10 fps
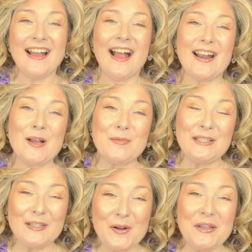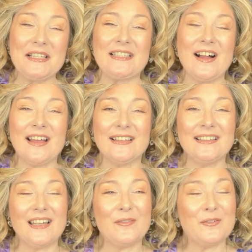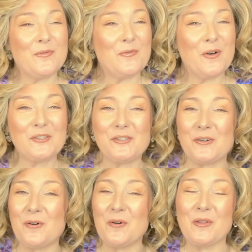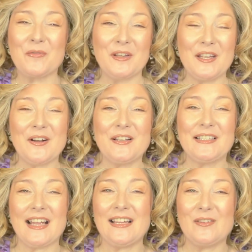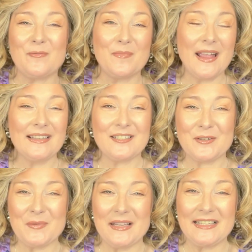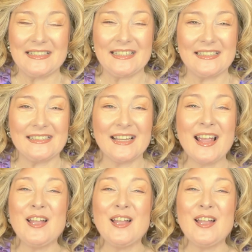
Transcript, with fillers: and I'm so excited if you've watched all the videos and you've made it to week six.